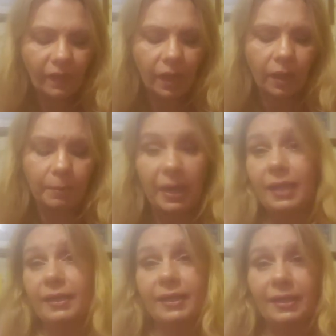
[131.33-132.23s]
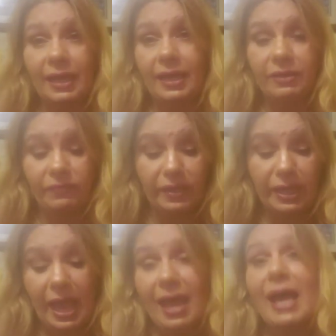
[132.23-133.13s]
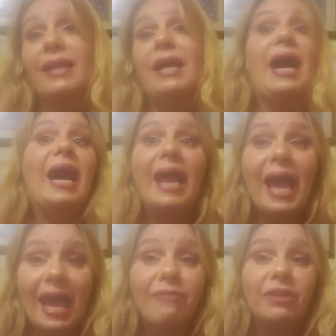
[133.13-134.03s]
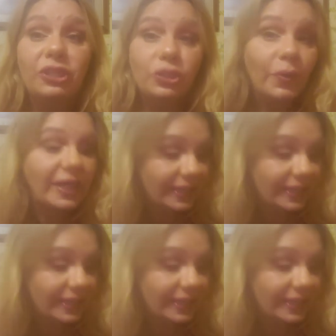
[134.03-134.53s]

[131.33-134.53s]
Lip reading: But I like it. I have enjoyed